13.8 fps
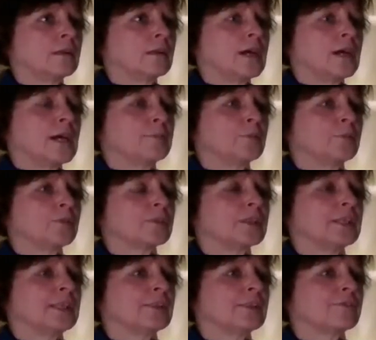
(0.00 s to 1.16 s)
I'm not
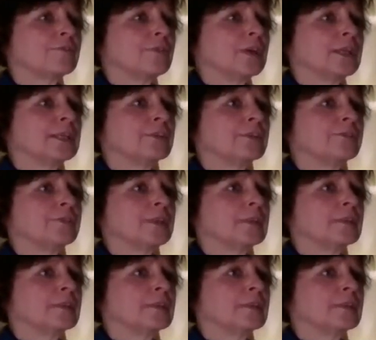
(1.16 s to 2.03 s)
needed for any of it.